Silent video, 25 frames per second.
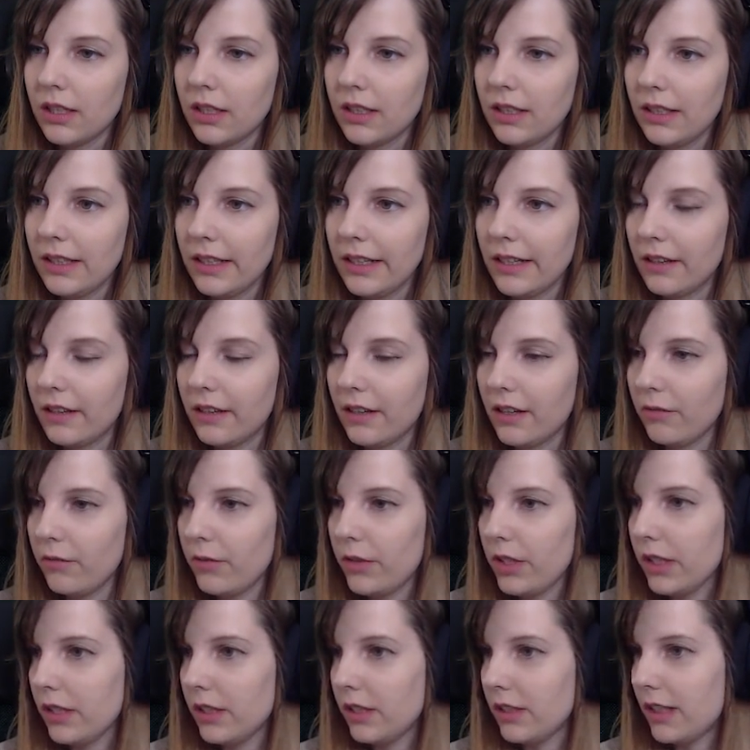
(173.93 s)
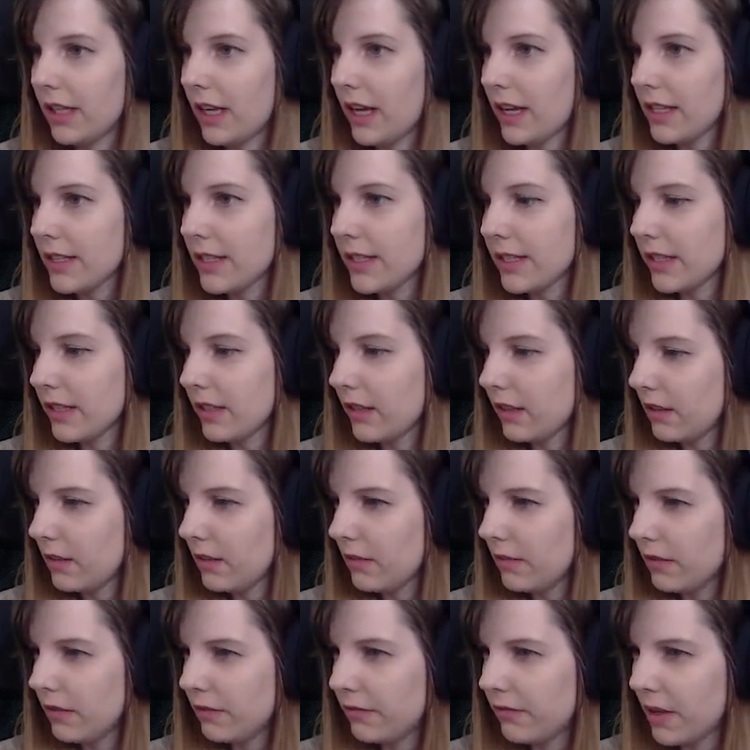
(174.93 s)
We are having a nice
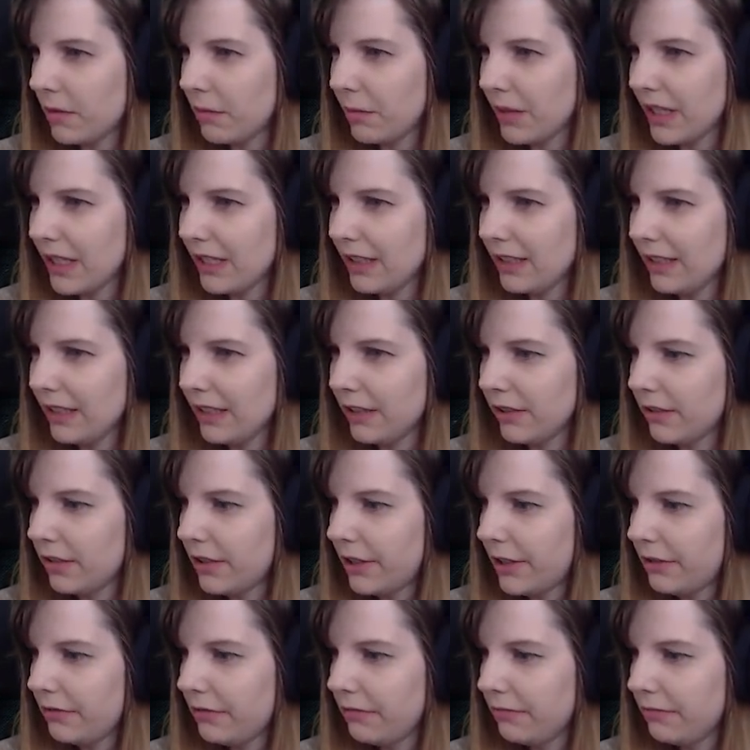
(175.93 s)
little family dinner.